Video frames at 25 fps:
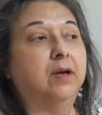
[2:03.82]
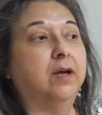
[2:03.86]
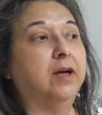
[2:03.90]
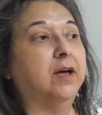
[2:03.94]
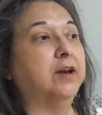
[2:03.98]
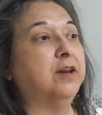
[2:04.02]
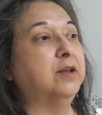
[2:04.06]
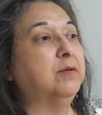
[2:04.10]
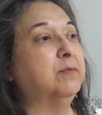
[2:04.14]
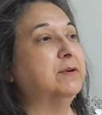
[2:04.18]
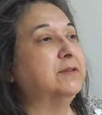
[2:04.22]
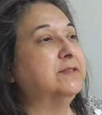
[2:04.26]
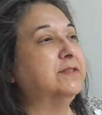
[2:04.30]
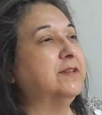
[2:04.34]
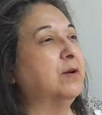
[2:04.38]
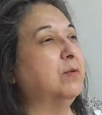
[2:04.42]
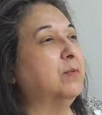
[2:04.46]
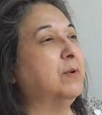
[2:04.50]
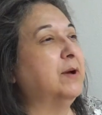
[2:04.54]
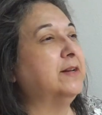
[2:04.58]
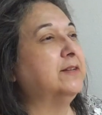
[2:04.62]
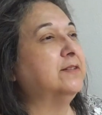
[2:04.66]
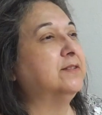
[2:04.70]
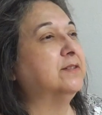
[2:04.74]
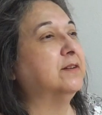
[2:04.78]
honey, what's that
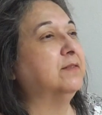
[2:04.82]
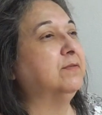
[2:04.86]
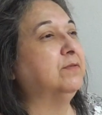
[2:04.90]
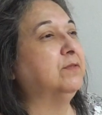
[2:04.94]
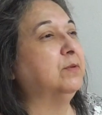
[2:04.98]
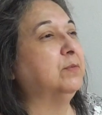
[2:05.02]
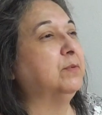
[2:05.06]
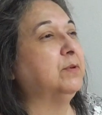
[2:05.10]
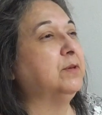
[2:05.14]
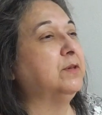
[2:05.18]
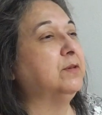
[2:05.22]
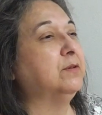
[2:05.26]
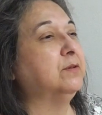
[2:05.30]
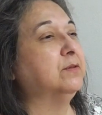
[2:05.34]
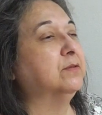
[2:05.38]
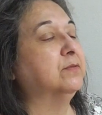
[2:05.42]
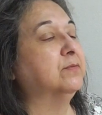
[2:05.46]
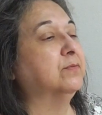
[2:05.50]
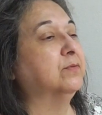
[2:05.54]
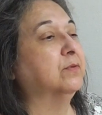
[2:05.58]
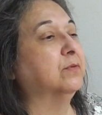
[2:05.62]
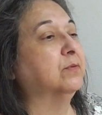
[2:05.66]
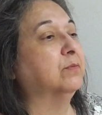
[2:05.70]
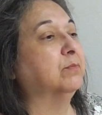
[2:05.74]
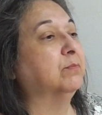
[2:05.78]
white stuff that we use
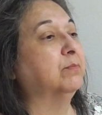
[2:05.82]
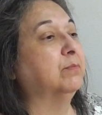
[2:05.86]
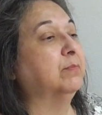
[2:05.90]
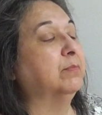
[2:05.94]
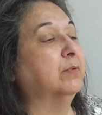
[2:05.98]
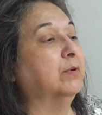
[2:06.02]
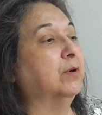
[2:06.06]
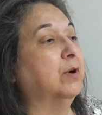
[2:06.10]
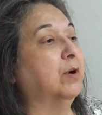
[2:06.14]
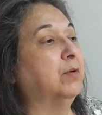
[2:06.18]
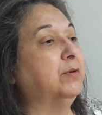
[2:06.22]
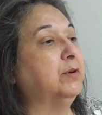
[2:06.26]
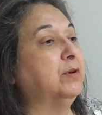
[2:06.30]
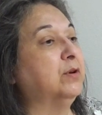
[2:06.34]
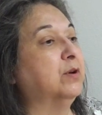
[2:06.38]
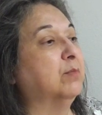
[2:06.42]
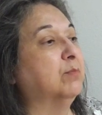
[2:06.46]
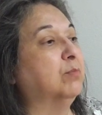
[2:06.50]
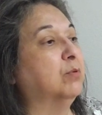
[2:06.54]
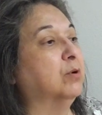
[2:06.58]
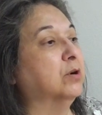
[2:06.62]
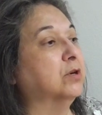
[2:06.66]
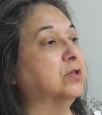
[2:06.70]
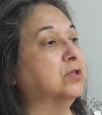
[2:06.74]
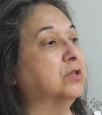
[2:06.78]
for coated on
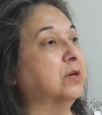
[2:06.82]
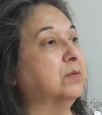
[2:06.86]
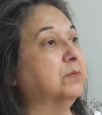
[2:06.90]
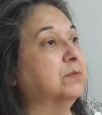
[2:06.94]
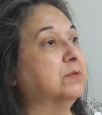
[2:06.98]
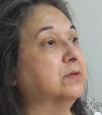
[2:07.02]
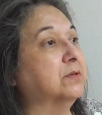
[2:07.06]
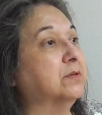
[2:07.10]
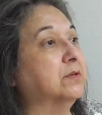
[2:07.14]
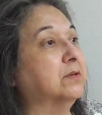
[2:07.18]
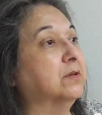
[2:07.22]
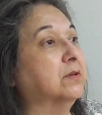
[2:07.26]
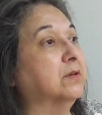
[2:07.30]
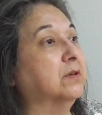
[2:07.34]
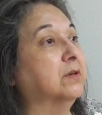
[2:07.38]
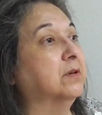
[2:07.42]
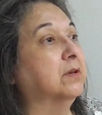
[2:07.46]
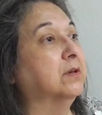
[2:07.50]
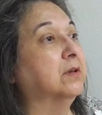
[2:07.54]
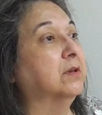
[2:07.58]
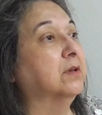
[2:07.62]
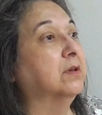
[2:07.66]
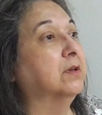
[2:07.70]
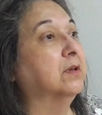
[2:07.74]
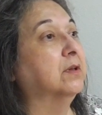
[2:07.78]
pork chops?
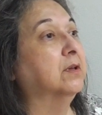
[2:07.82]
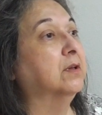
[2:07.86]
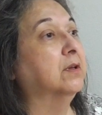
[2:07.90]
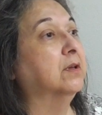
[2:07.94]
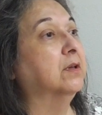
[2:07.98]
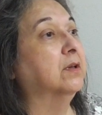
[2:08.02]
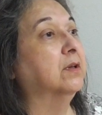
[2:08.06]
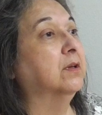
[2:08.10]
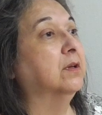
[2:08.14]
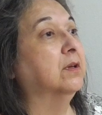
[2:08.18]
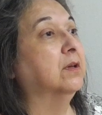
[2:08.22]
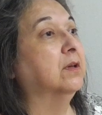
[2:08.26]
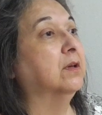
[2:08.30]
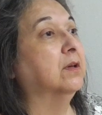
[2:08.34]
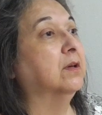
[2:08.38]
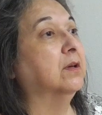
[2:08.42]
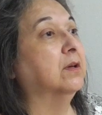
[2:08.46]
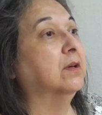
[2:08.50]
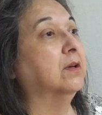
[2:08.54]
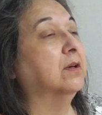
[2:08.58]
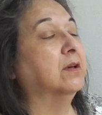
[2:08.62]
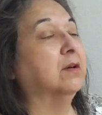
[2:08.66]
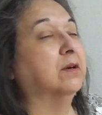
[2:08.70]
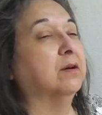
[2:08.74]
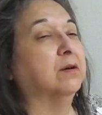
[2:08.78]

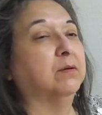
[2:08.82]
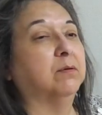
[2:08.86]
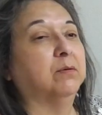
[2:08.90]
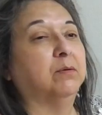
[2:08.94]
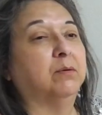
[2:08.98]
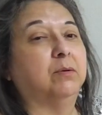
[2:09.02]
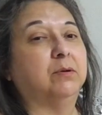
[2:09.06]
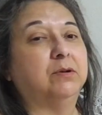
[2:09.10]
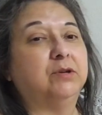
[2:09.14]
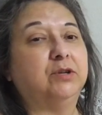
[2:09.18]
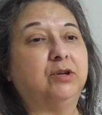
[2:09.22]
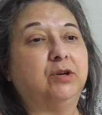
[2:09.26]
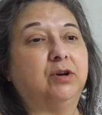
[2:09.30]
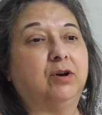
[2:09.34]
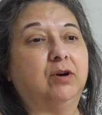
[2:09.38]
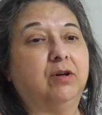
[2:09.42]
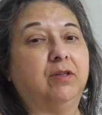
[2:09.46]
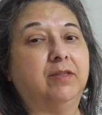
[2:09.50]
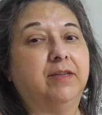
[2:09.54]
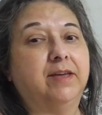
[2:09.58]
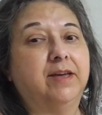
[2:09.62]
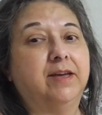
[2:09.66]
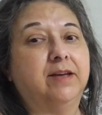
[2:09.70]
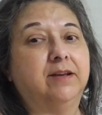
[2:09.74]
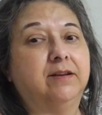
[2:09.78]
oh, what do you call
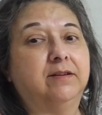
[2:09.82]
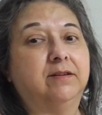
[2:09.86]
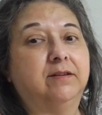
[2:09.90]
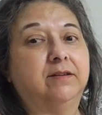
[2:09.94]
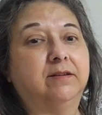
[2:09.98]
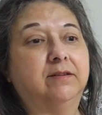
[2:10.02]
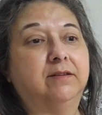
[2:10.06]
that?